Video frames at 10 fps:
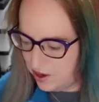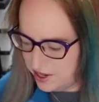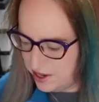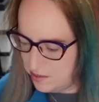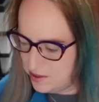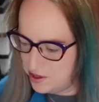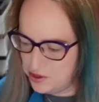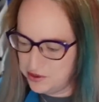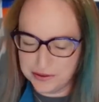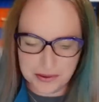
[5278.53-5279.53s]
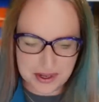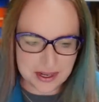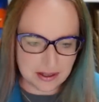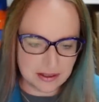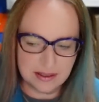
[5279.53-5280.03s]
All right, now I'm going to do it for
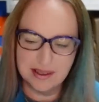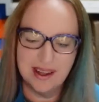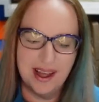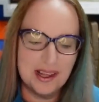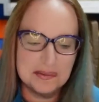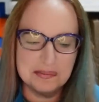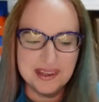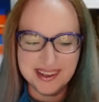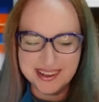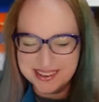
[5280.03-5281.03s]
real. Um,